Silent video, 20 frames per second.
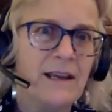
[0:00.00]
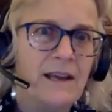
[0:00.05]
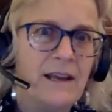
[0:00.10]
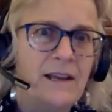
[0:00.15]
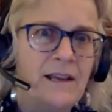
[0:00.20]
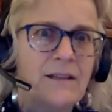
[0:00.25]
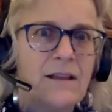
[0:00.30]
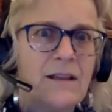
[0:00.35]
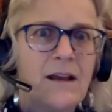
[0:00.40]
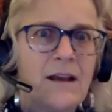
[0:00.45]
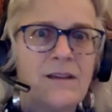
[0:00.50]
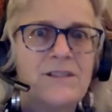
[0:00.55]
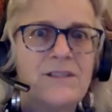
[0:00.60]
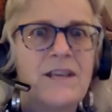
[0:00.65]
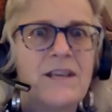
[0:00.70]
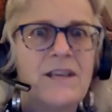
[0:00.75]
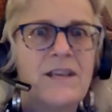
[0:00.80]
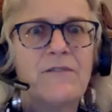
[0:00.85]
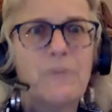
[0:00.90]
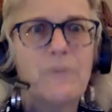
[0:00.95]
a
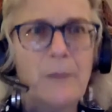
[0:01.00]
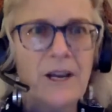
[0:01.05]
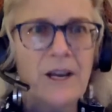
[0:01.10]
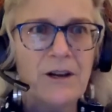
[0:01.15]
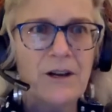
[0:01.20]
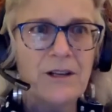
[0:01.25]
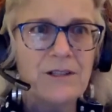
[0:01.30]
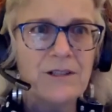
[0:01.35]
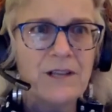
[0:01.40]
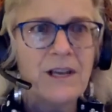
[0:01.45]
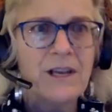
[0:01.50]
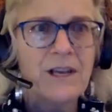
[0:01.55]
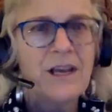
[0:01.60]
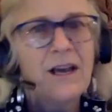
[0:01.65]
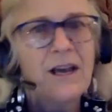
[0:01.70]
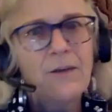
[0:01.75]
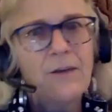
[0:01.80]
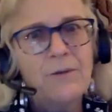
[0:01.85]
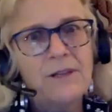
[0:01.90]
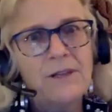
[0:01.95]
death of a parent
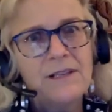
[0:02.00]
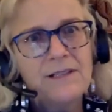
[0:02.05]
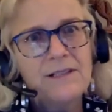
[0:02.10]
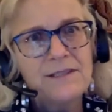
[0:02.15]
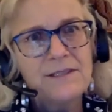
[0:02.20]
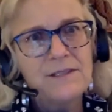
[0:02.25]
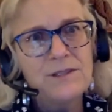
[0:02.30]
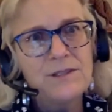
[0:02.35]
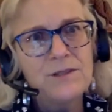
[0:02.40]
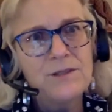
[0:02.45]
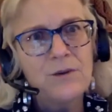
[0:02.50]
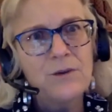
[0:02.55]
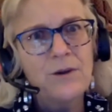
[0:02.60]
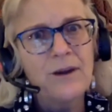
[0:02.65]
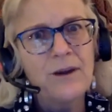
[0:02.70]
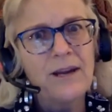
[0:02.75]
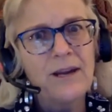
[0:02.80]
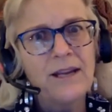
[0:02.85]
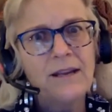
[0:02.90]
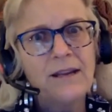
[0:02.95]
a realist
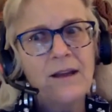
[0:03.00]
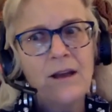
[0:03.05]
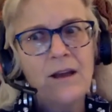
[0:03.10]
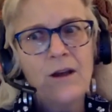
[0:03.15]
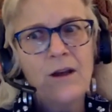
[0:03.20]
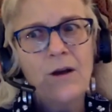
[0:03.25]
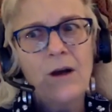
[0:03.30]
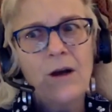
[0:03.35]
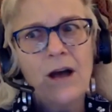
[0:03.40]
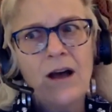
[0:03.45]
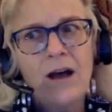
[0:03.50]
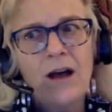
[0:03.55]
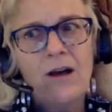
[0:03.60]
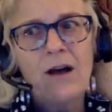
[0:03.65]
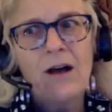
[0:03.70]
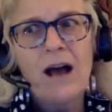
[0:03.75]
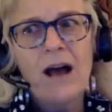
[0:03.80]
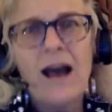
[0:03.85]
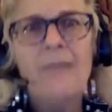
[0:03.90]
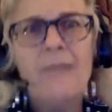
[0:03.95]
story uh,
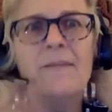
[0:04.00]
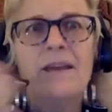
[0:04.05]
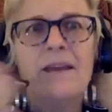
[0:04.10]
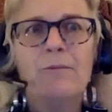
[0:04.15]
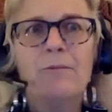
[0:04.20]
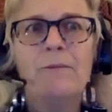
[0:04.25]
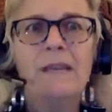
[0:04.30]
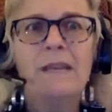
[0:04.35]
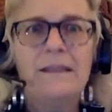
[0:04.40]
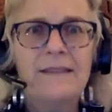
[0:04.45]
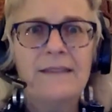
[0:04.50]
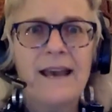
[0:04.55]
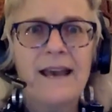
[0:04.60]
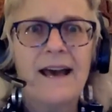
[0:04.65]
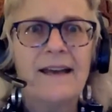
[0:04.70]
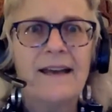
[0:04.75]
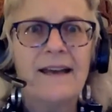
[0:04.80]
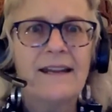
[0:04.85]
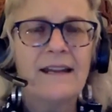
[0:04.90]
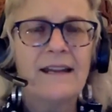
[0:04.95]
I may read
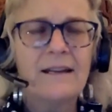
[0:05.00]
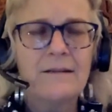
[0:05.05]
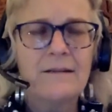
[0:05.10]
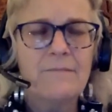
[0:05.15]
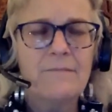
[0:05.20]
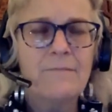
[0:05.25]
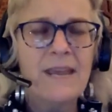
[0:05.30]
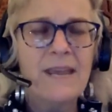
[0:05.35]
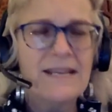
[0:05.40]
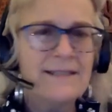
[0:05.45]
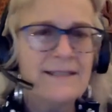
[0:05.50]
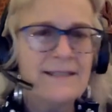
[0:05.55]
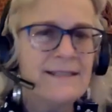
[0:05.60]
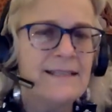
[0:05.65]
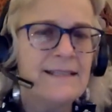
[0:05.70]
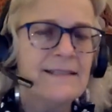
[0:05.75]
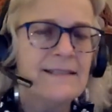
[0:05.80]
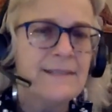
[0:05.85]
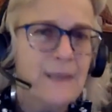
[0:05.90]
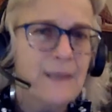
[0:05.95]
that and I may see
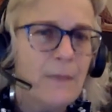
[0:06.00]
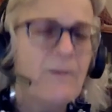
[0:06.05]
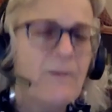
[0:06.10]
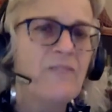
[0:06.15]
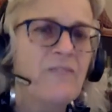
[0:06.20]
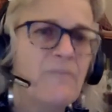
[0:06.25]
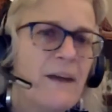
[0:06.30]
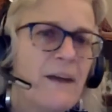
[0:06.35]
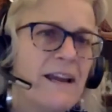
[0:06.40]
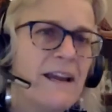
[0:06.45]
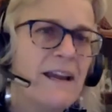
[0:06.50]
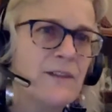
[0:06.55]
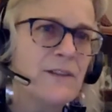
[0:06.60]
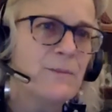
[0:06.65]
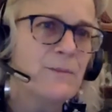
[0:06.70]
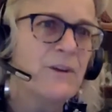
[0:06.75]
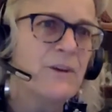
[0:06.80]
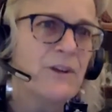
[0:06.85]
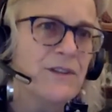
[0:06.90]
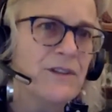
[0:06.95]
some of my
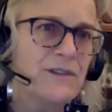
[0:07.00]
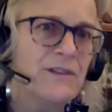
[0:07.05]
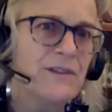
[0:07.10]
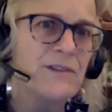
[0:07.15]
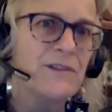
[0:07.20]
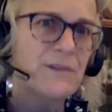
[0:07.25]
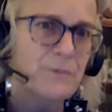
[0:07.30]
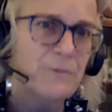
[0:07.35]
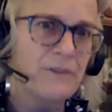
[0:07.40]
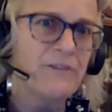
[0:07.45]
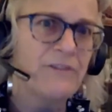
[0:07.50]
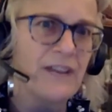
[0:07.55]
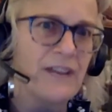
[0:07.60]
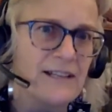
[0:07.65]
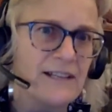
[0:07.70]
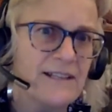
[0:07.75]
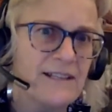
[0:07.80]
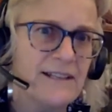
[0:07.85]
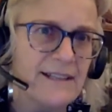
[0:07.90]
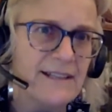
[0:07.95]
experiences
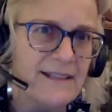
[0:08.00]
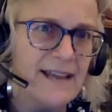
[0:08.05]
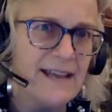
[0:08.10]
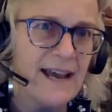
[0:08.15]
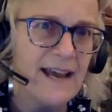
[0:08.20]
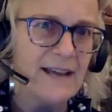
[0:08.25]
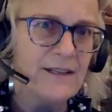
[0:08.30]
reflected in that,